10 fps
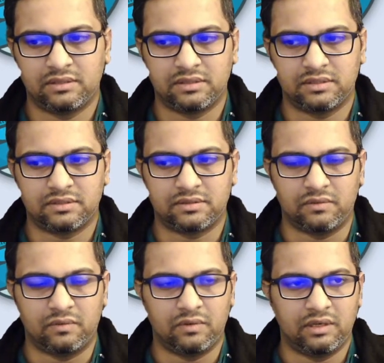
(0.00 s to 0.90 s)

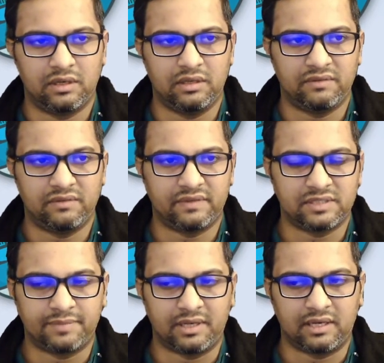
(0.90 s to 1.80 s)
So in the
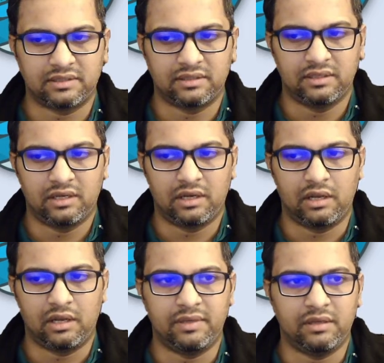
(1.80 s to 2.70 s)
first part,
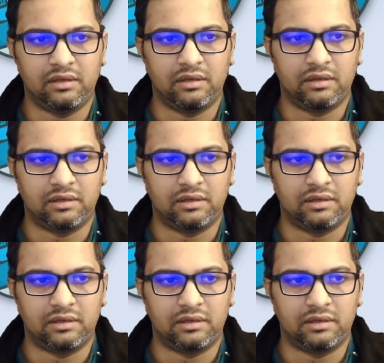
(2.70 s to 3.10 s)
I'll be